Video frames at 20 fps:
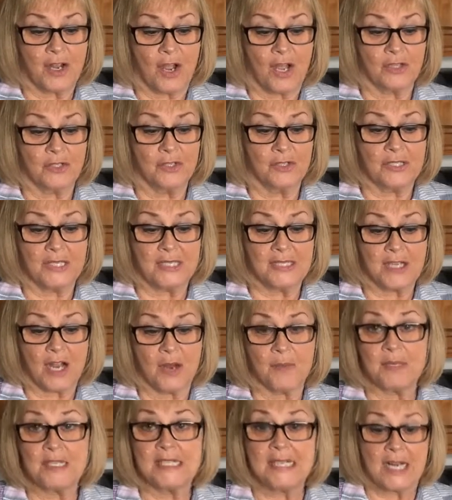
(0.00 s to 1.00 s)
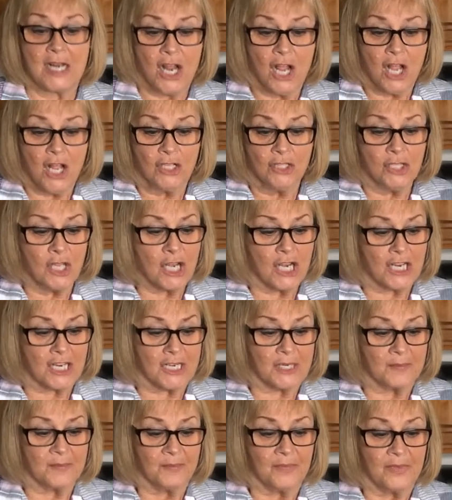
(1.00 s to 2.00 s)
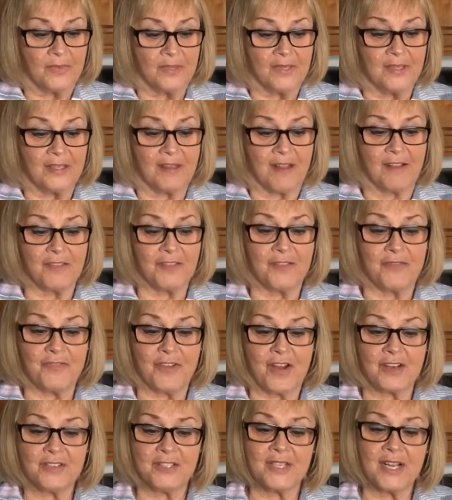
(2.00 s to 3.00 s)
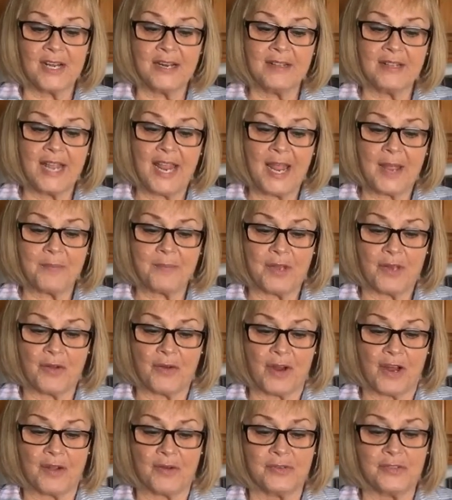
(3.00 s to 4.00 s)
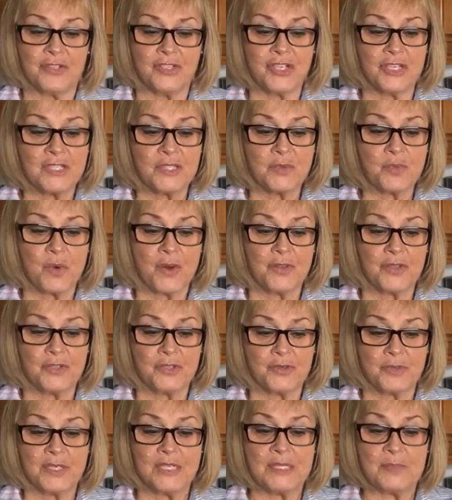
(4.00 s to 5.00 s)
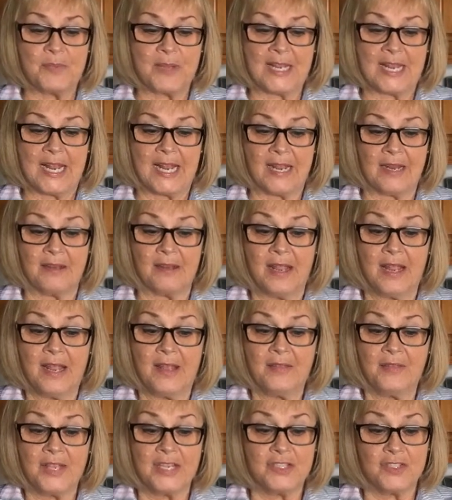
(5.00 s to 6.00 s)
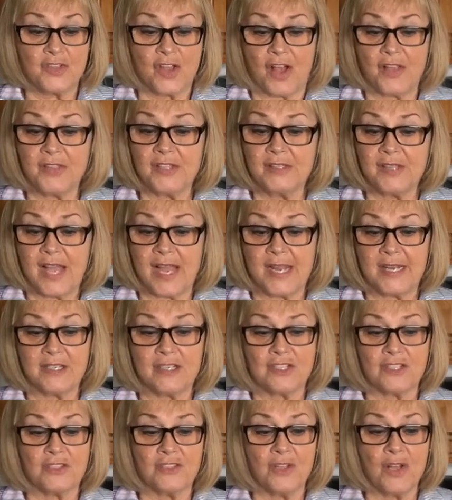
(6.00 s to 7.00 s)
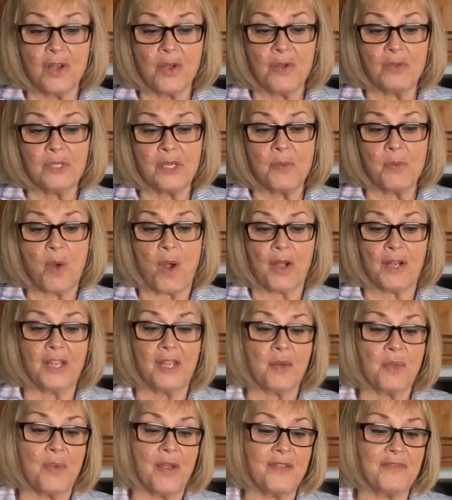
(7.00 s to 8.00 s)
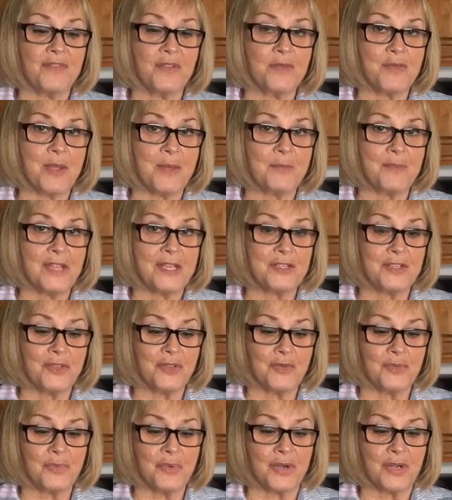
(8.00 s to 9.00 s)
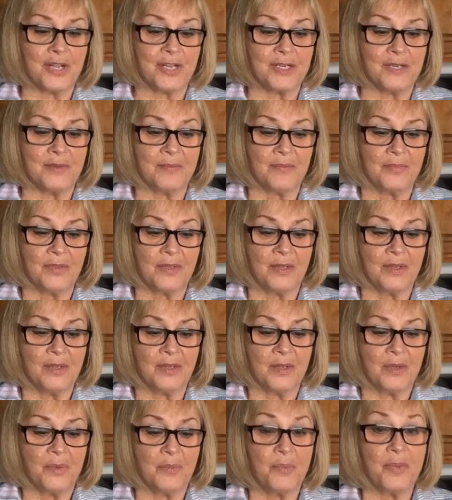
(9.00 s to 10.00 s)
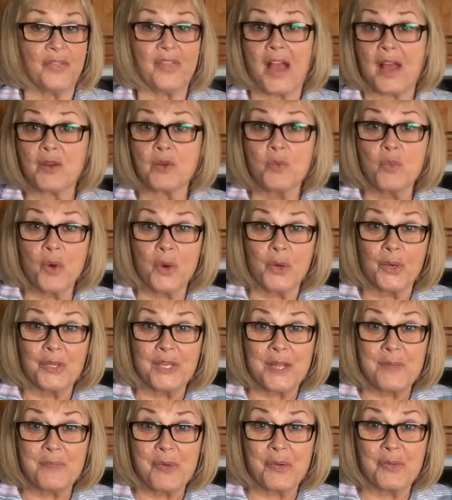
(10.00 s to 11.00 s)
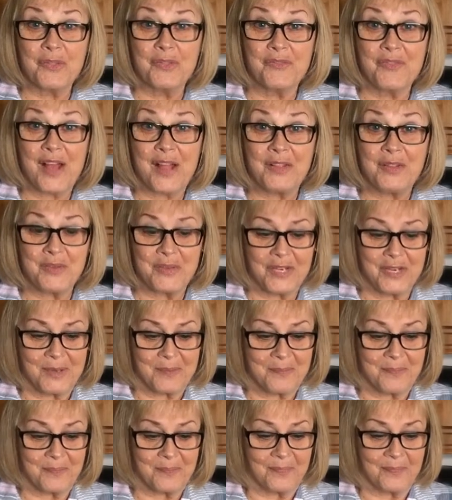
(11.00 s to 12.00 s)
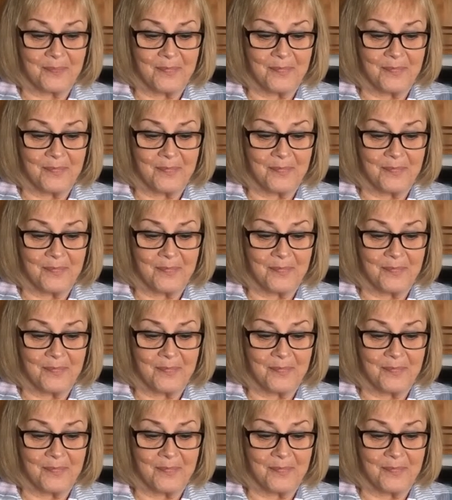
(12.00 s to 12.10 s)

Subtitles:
caught Lucy's arm and said, "Look!" On the far side of the camping ground, just where the trees began, they saw the lion slowly walking away from them into the wood. Without a word, they both followed him.